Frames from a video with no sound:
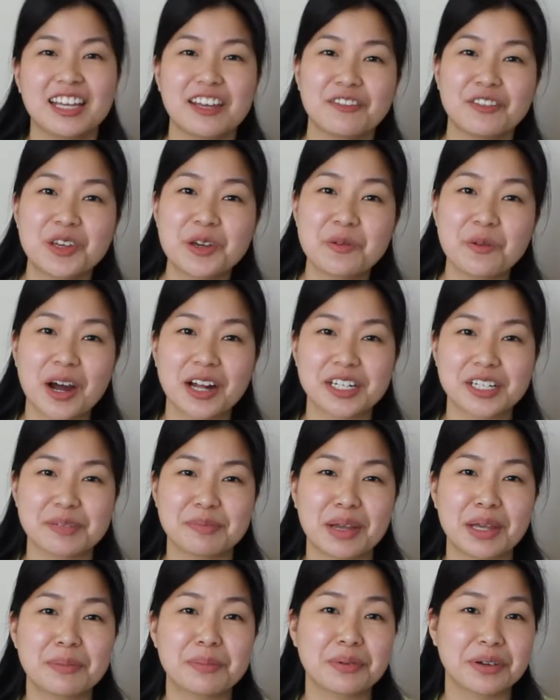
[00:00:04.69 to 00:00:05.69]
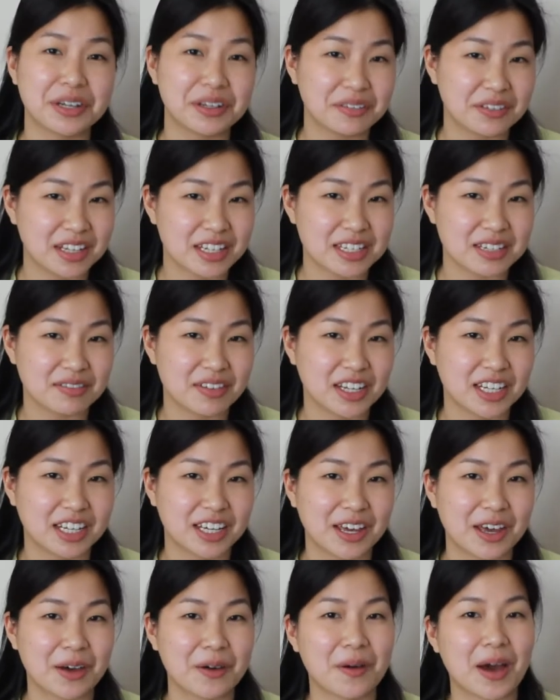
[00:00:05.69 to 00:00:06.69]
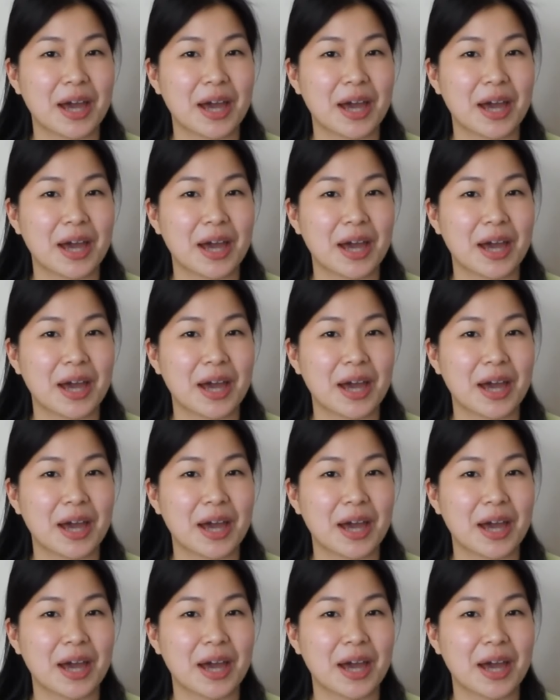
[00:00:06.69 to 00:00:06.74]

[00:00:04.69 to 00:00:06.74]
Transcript: If you watched my previous video,